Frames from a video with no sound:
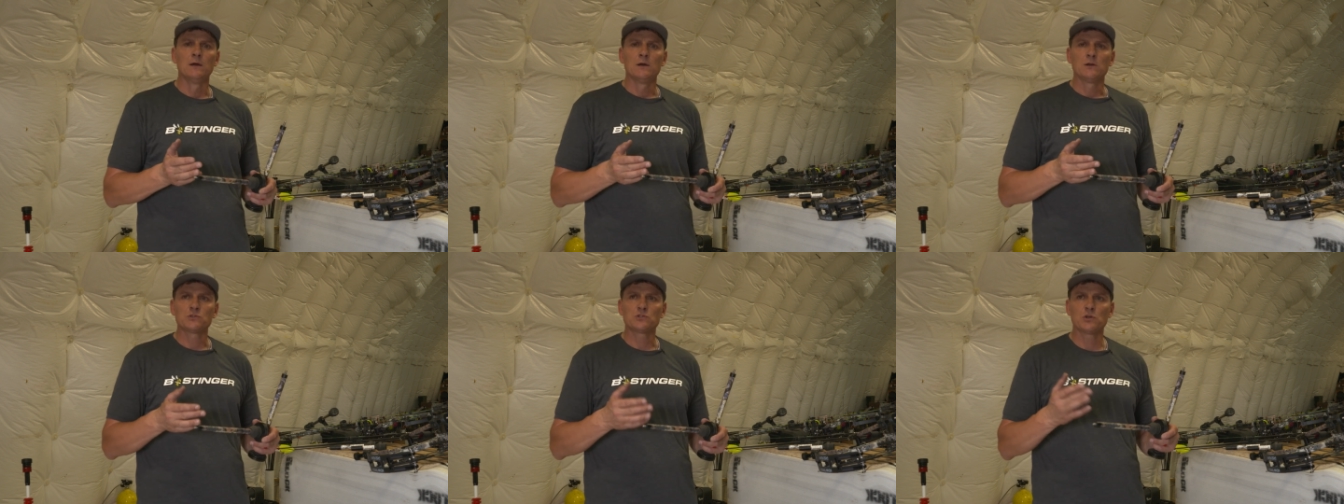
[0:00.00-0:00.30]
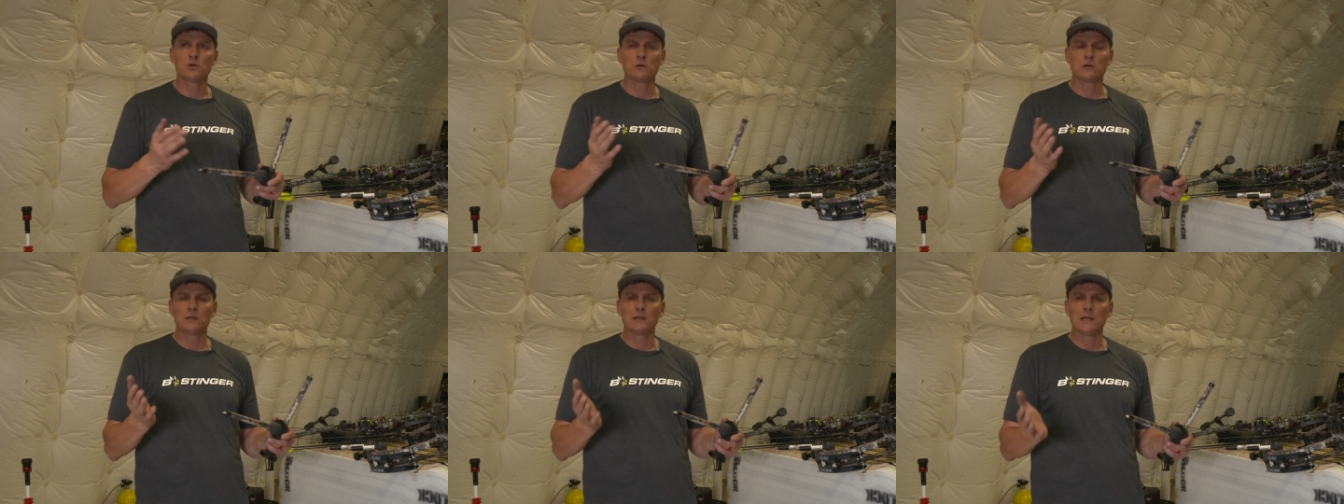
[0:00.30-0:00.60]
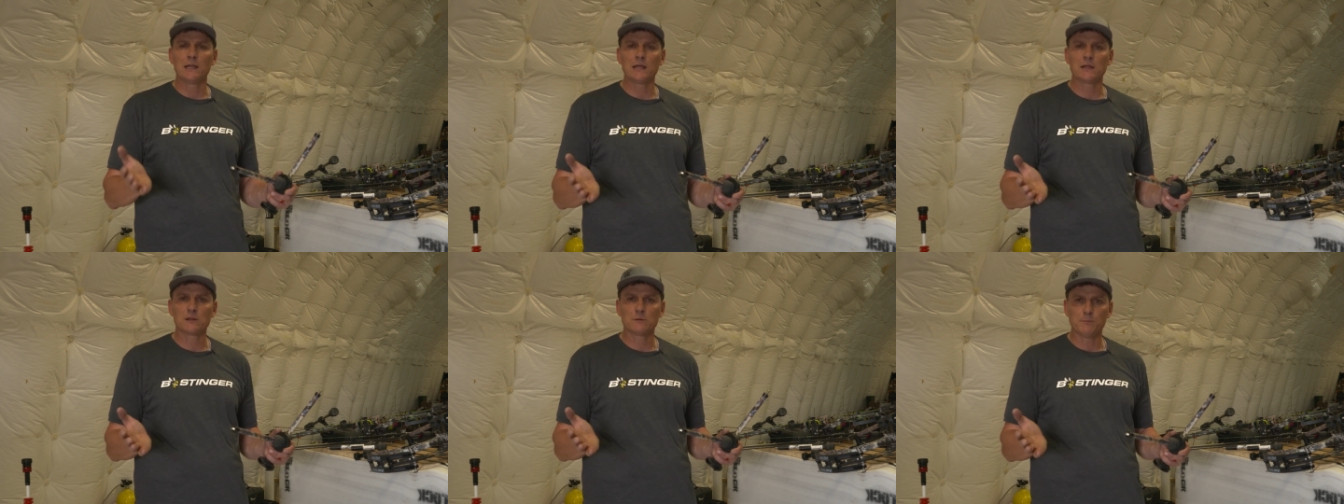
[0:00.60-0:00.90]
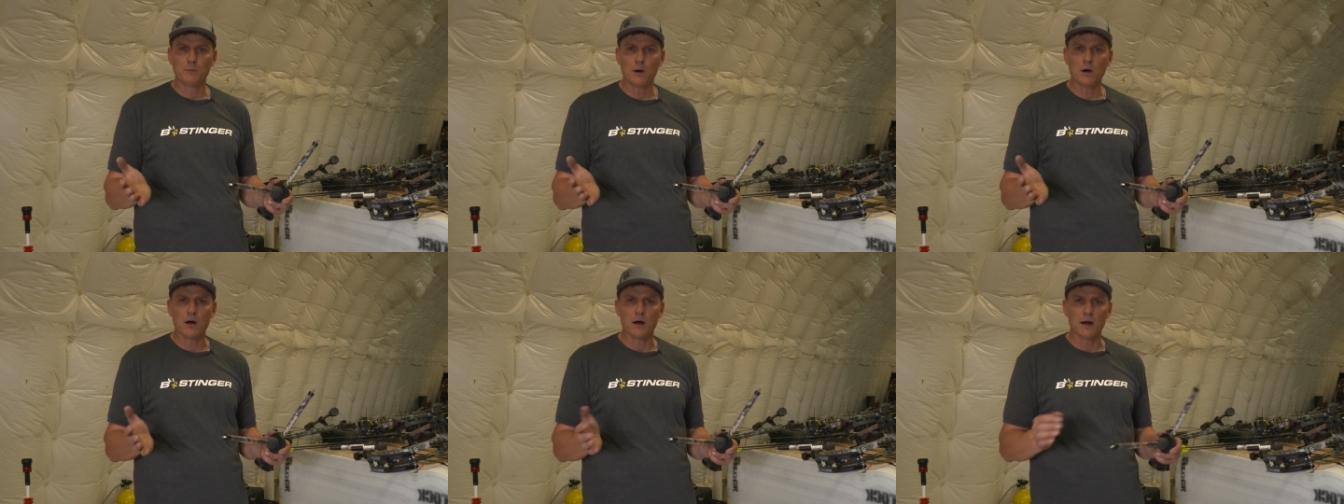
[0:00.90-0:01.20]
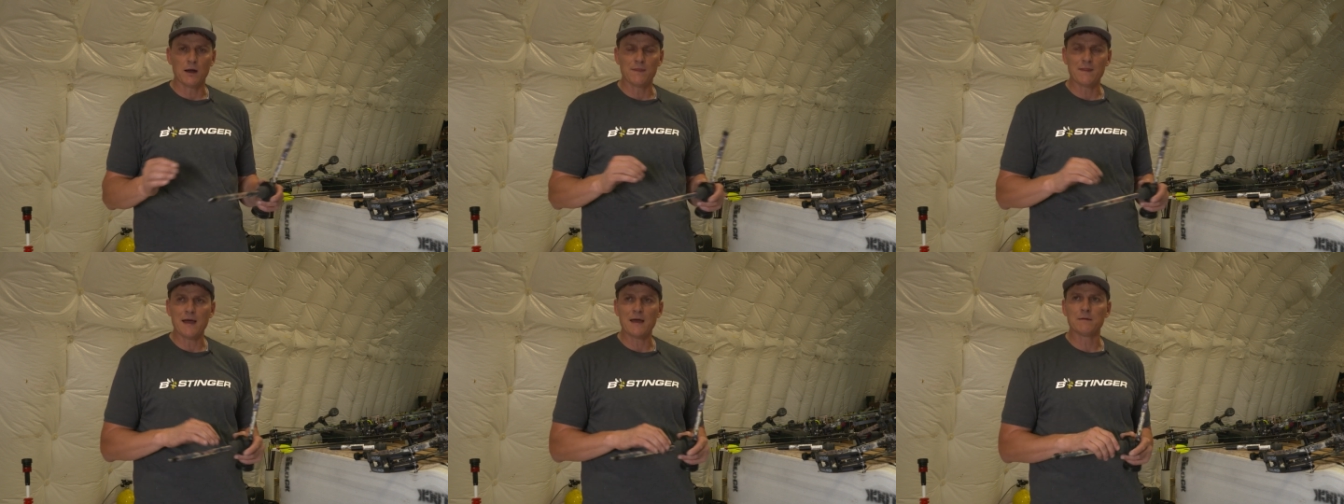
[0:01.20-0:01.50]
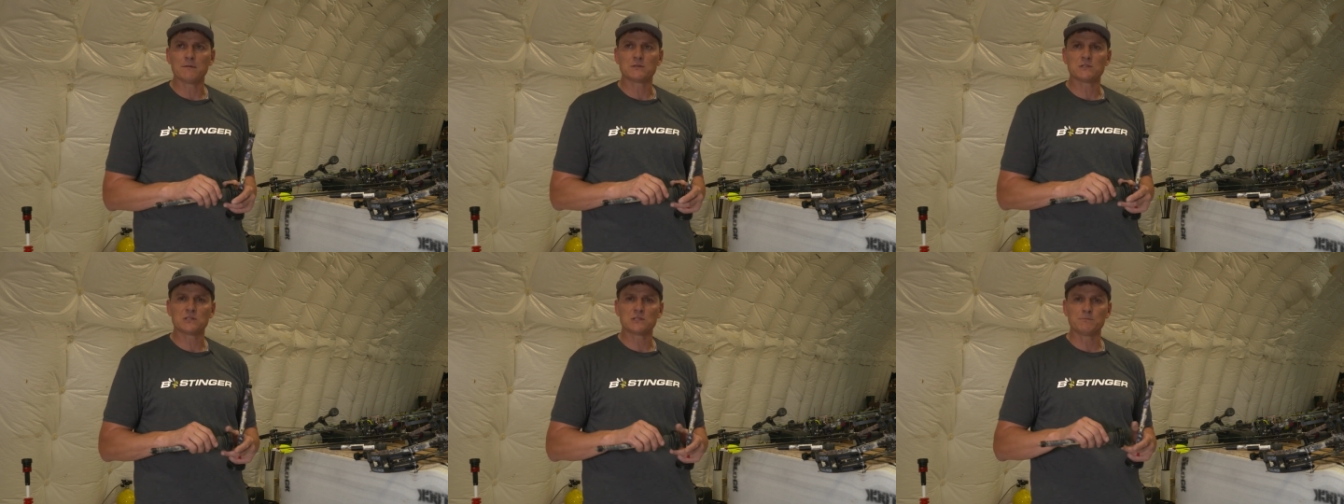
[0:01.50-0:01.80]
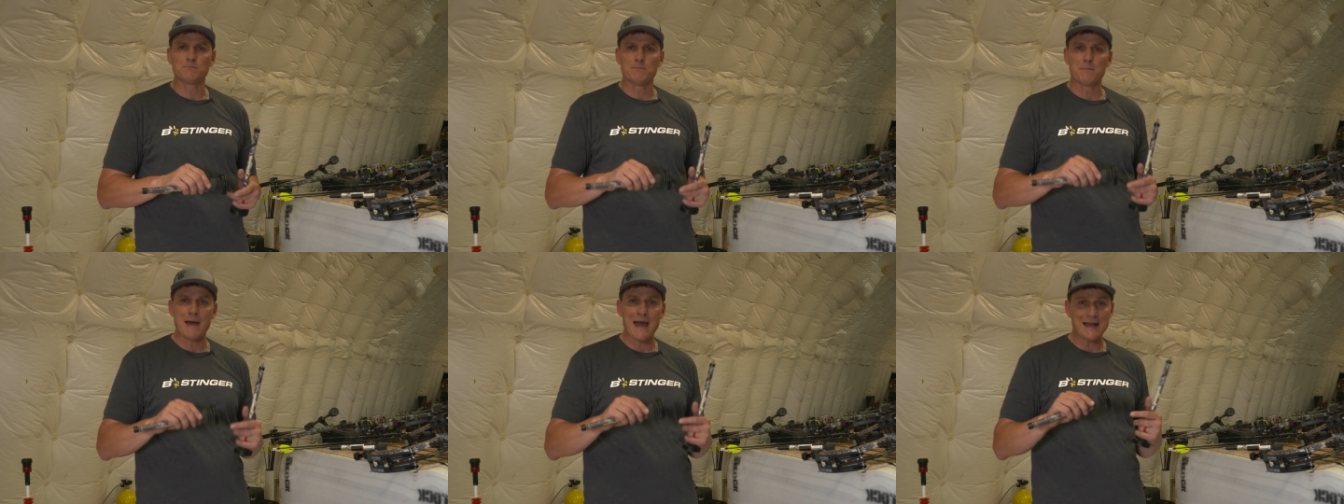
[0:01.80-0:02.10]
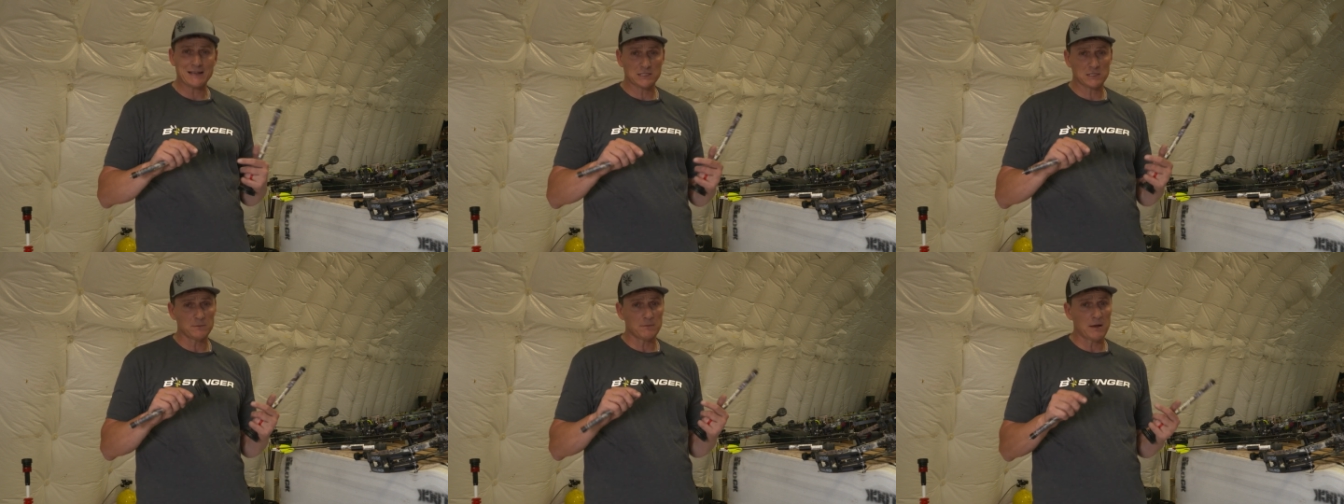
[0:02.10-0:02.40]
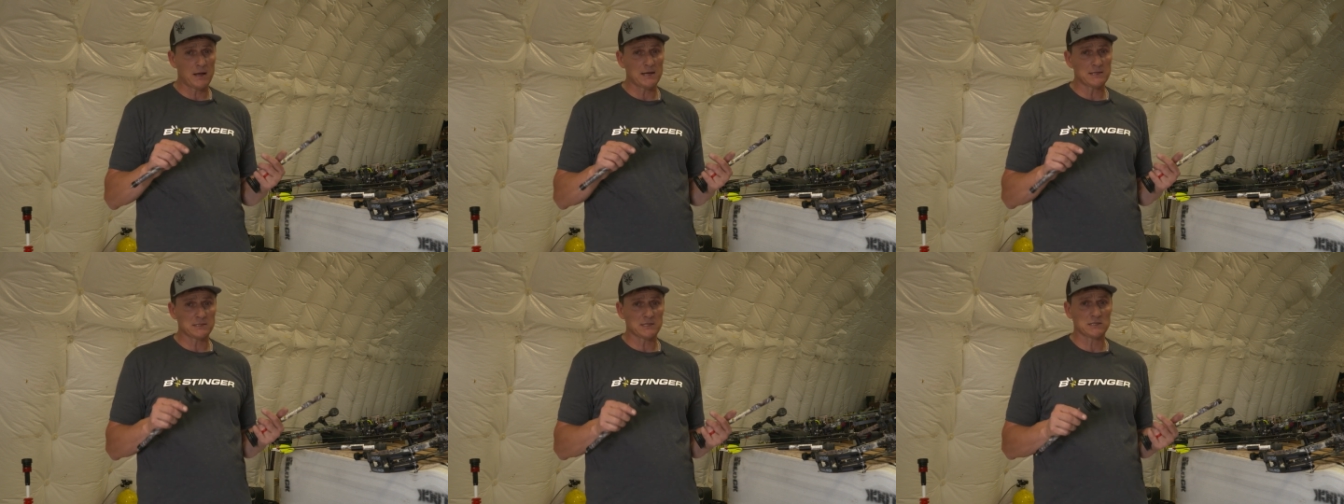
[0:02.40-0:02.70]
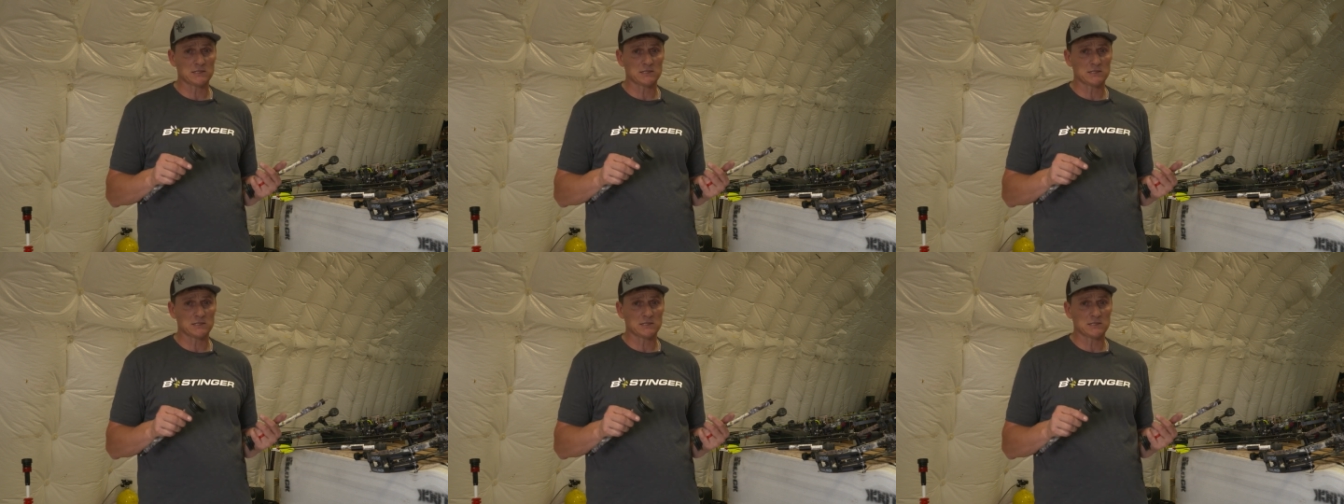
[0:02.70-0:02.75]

certain length bar and that maximized